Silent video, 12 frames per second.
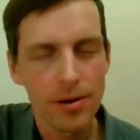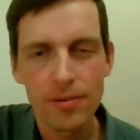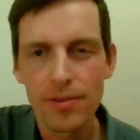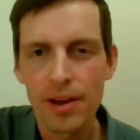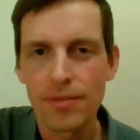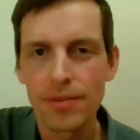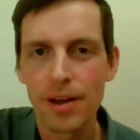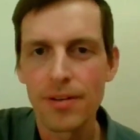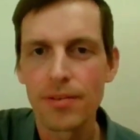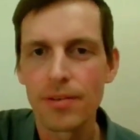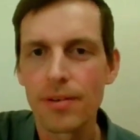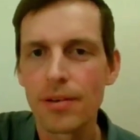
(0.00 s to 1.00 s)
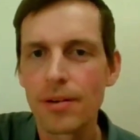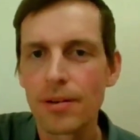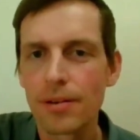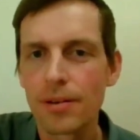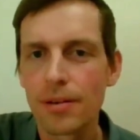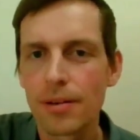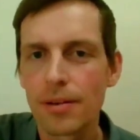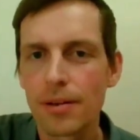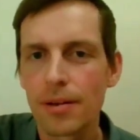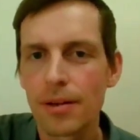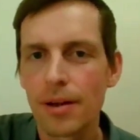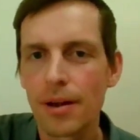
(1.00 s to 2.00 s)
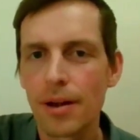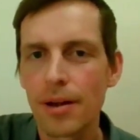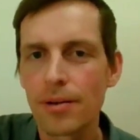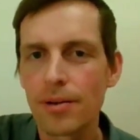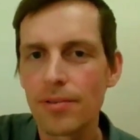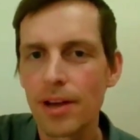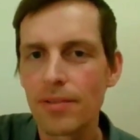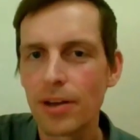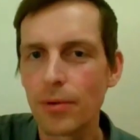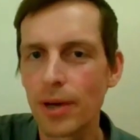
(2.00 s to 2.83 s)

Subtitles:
I don't know if I don't know if I have a